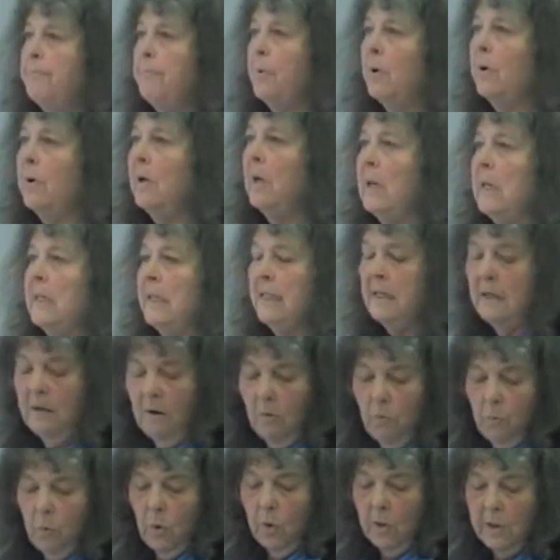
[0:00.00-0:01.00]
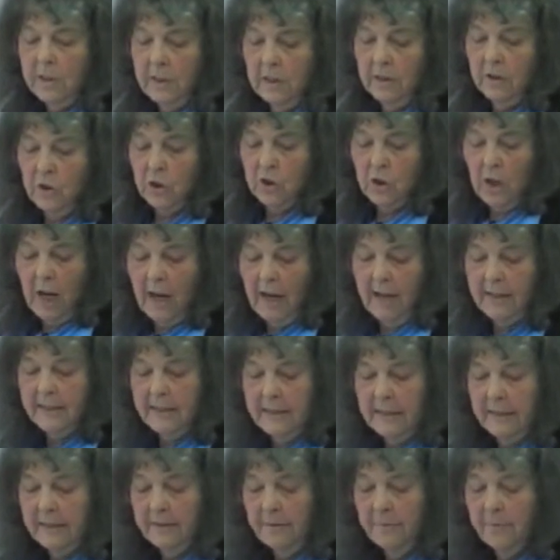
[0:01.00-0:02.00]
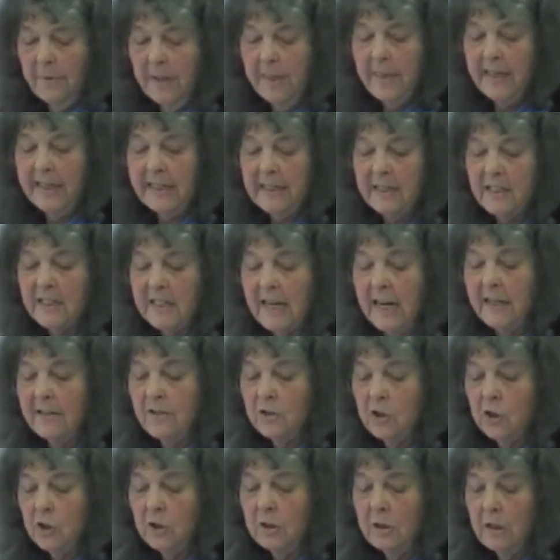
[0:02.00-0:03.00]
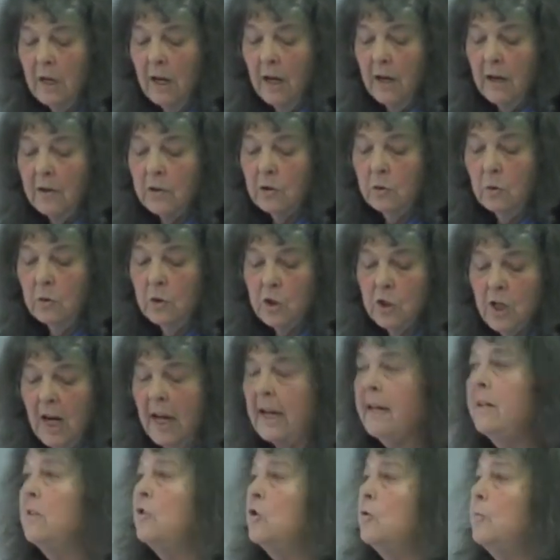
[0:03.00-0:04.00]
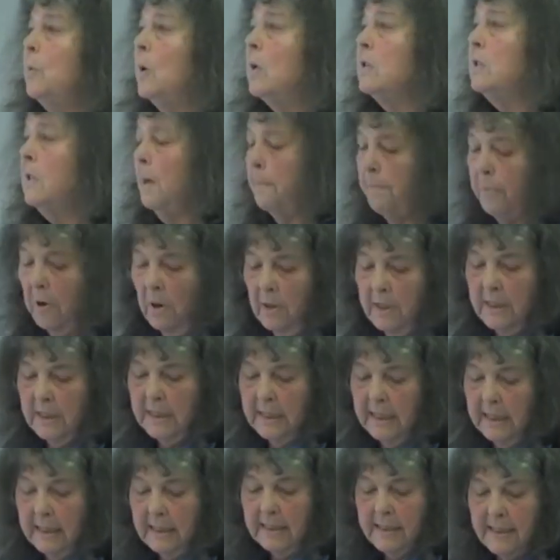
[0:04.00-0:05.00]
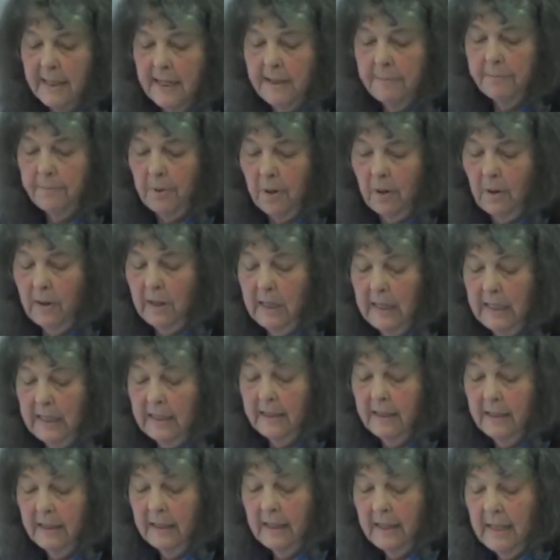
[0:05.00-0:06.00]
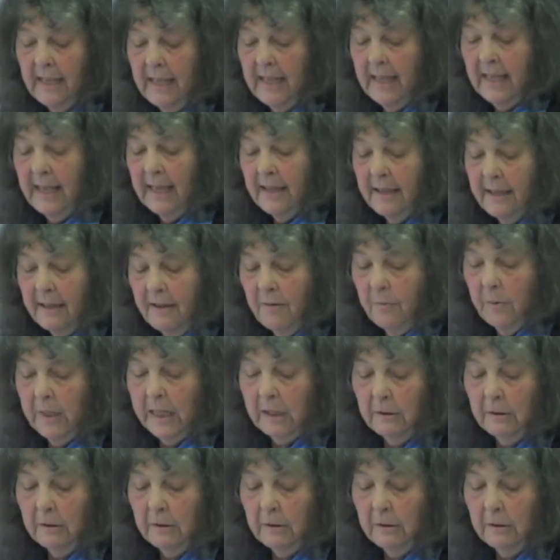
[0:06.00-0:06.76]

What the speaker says: Berlin Water Charter with the intention to change water politics in Berlin. We